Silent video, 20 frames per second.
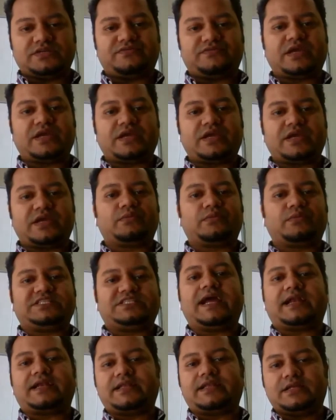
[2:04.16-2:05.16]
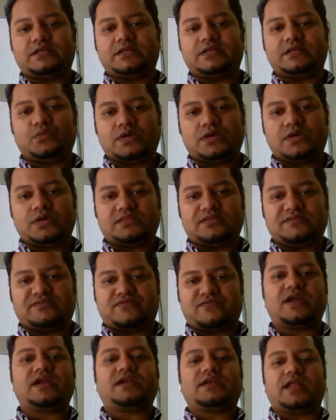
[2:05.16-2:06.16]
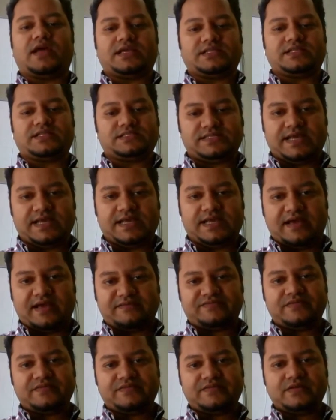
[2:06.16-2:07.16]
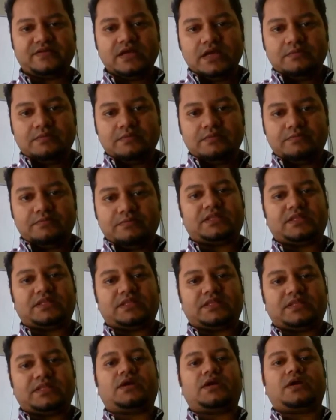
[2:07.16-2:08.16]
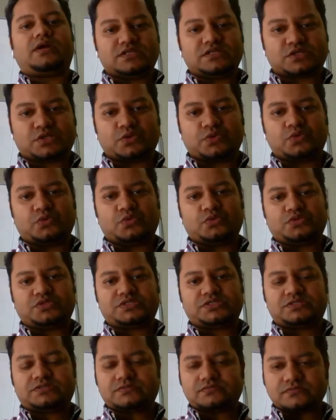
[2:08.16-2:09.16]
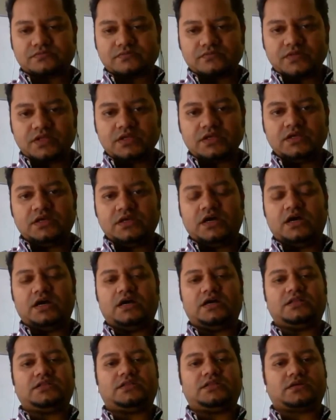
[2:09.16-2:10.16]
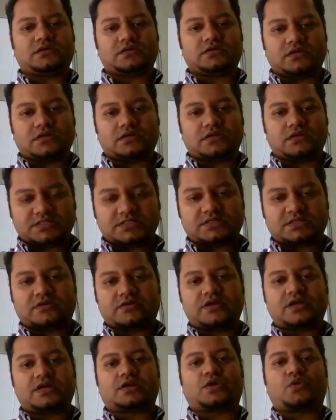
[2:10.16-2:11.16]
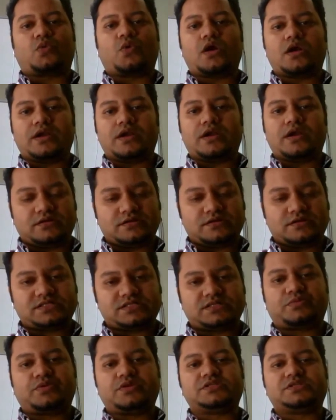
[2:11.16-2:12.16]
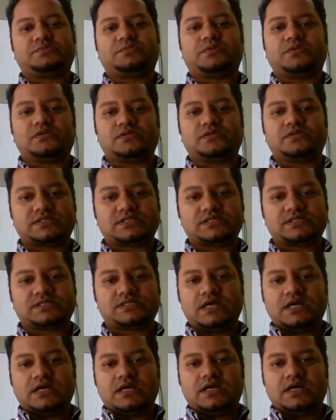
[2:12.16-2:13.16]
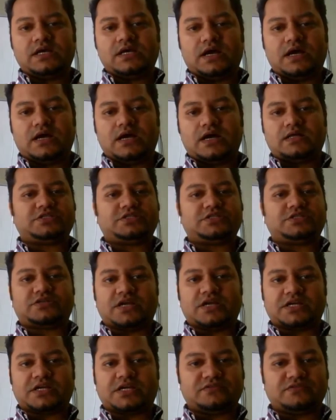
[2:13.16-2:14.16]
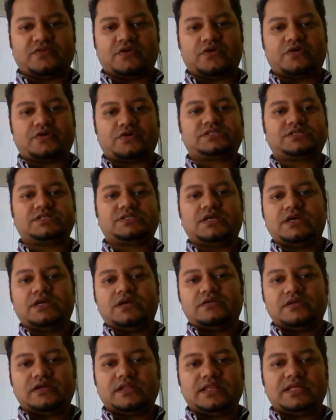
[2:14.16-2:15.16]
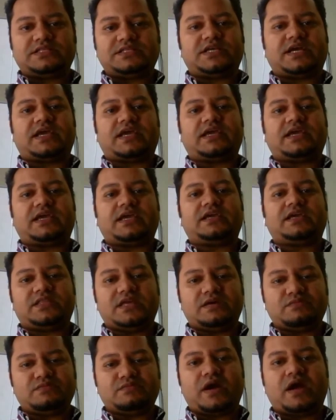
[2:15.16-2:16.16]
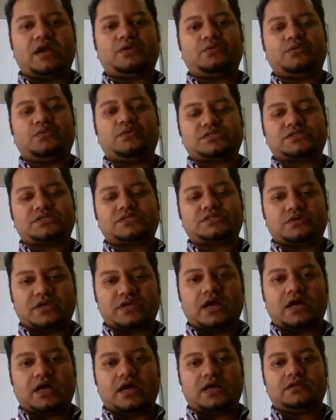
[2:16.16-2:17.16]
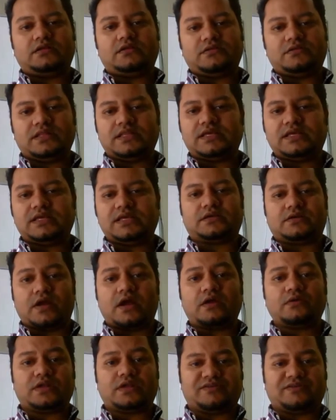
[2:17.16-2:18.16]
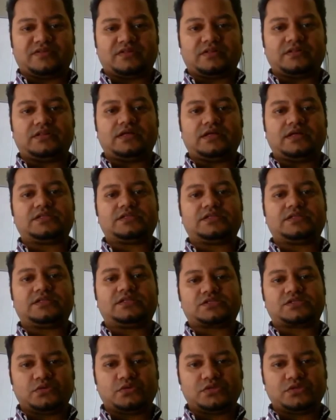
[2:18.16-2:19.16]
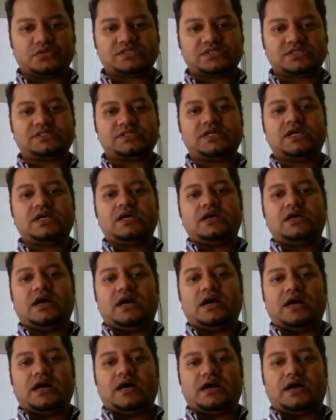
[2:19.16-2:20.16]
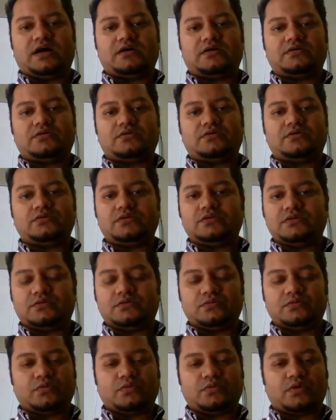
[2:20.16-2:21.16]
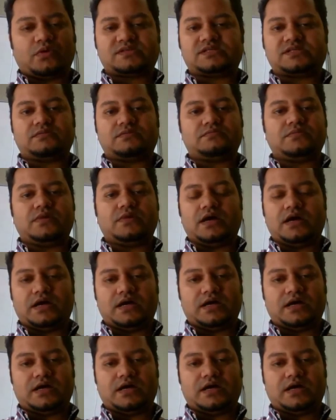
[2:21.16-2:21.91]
frequently checked in with the frontline staff, people that were in the schools, the college and career coordinators, the principals, the instructional folks, really checking in with them about what's going on really at the ground level, at the schools, what are some